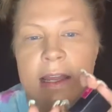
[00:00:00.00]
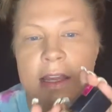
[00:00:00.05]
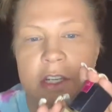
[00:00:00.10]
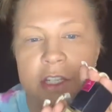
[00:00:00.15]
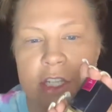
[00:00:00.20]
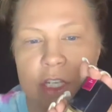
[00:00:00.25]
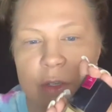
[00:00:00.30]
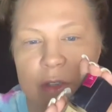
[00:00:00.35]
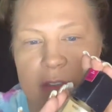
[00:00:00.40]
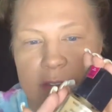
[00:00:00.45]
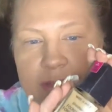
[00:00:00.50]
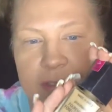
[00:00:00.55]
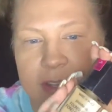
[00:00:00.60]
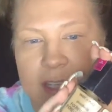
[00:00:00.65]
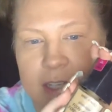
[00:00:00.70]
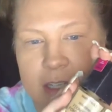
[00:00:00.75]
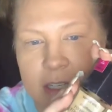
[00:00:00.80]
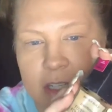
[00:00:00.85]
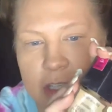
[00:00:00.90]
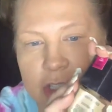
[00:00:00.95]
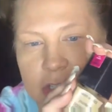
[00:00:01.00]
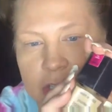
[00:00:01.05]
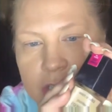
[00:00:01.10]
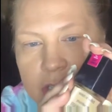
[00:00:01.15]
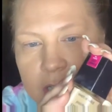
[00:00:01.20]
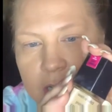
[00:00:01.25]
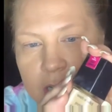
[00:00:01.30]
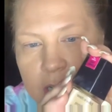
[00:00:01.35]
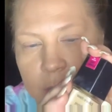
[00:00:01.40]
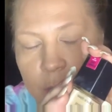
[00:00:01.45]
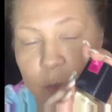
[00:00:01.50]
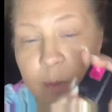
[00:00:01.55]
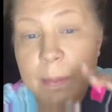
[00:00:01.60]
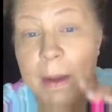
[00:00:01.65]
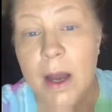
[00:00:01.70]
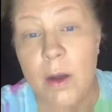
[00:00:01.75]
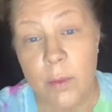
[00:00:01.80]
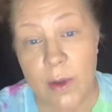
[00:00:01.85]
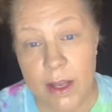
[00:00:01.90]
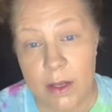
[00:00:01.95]
Dewy Finish
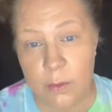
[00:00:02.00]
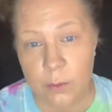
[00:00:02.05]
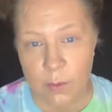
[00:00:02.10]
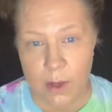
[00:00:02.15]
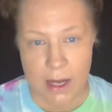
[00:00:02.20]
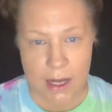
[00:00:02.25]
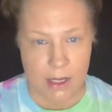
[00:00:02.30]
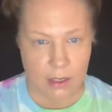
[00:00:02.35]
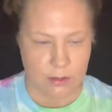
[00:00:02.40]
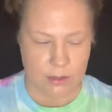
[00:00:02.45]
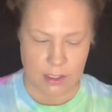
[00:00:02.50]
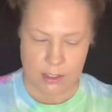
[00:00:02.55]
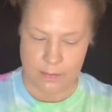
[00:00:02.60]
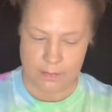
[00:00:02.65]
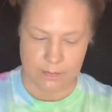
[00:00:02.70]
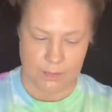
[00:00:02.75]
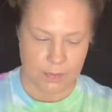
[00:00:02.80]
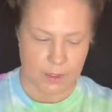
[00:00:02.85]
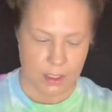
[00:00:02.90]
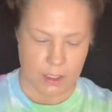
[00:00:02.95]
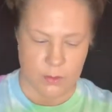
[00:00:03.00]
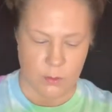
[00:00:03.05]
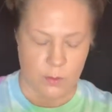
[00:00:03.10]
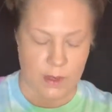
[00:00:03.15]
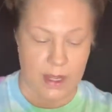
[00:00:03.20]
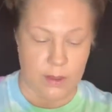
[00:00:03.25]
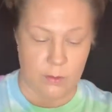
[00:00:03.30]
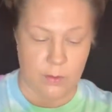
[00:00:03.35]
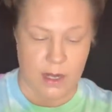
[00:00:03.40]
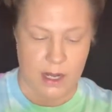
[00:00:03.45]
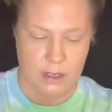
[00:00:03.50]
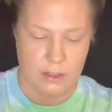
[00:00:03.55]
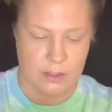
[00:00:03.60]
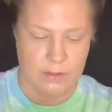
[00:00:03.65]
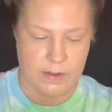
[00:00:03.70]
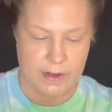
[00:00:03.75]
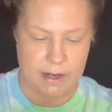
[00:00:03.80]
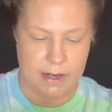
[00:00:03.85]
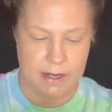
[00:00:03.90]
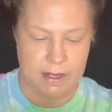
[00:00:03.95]
by Wet n Wild. Wet n Wild's
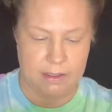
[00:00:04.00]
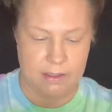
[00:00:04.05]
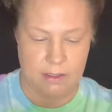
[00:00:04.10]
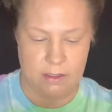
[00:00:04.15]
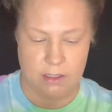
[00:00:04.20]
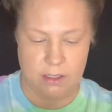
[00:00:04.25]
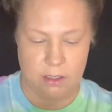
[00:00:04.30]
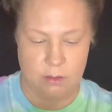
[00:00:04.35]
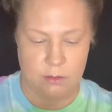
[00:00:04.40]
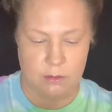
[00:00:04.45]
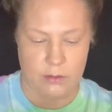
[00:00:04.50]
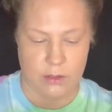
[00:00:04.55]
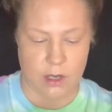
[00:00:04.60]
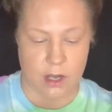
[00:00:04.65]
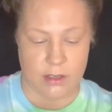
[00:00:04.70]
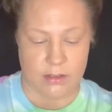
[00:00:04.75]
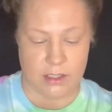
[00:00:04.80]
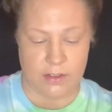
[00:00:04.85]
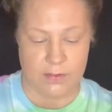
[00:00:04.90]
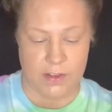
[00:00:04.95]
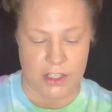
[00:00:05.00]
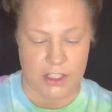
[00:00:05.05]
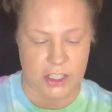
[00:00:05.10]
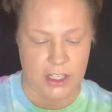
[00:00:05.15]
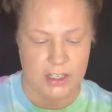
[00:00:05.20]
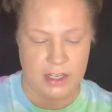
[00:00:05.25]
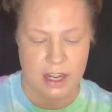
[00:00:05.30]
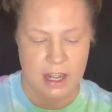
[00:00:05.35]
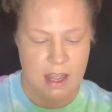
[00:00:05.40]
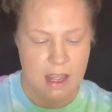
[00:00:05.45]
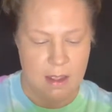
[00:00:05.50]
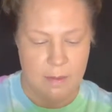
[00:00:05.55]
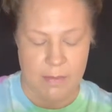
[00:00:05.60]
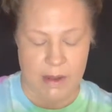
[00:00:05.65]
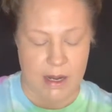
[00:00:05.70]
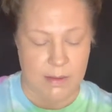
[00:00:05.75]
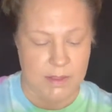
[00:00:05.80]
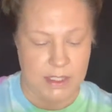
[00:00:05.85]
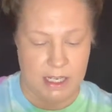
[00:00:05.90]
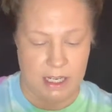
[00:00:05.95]
very, you know, cost efficient, but
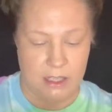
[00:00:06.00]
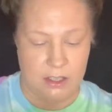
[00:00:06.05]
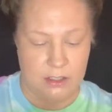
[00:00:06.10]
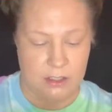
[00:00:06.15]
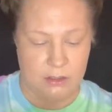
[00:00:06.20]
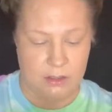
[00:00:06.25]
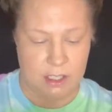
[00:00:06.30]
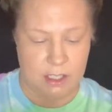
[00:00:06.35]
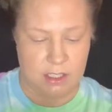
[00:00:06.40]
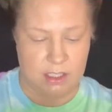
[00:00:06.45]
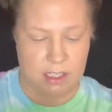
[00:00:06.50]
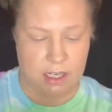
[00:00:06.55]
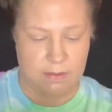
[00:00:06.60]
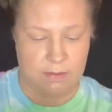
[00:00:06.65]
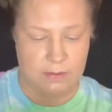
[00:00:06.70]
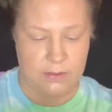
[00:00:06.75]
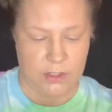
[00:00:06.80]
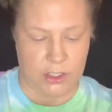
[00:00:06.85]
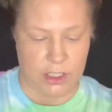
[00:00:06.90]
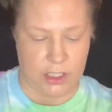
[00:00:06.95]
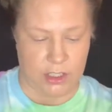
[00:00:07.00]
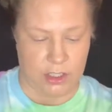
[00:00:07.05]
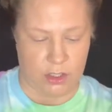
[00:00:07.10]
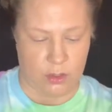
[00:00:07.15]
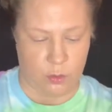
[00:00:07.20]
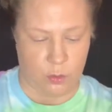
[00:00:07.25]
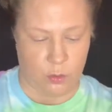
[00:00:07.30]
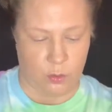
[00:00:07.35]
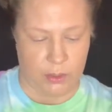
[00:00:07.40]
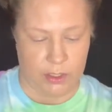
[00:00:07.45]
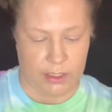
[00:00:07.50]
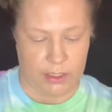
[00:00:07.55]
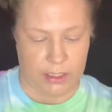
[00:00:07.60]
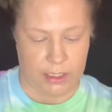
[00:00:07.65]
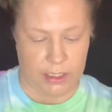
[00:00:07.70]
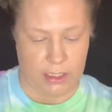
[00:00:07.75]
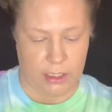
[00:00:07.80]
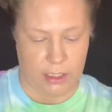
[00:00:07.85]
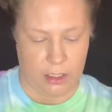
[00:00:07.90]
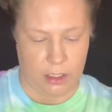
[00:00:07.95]
I'm telling you, this stuff just
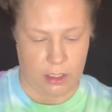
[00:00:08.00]
really.